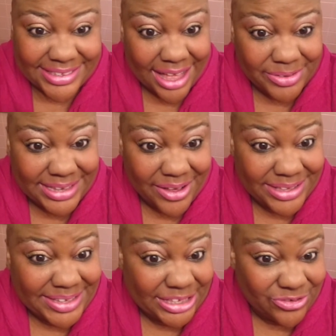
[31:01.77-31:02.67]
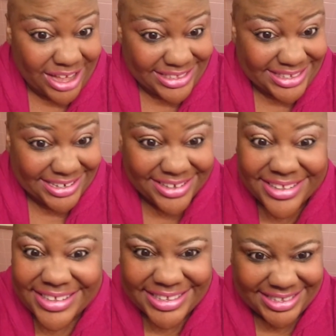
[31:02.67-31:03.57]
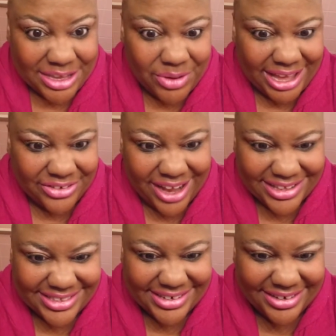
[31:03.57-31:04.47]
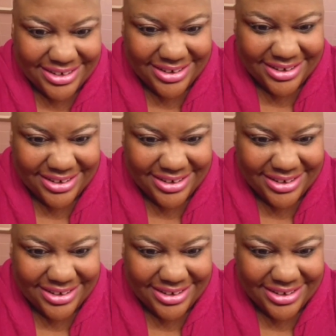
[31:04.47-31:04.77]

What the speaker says: it's time to get dressed. See you when I get dressed.